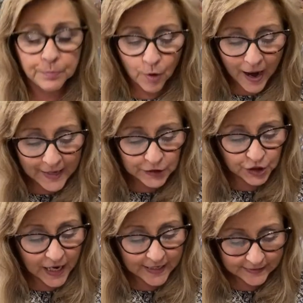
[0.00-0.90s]

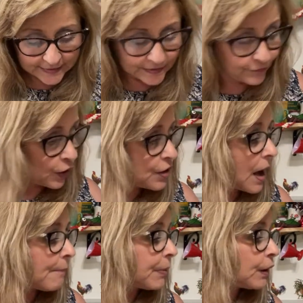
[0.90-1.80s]
Projects for
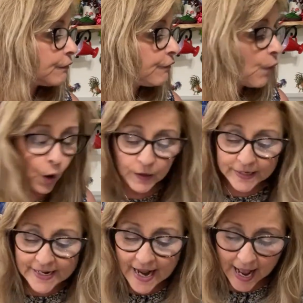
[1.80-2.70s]
number
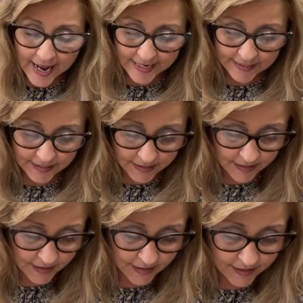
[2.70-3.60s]
48.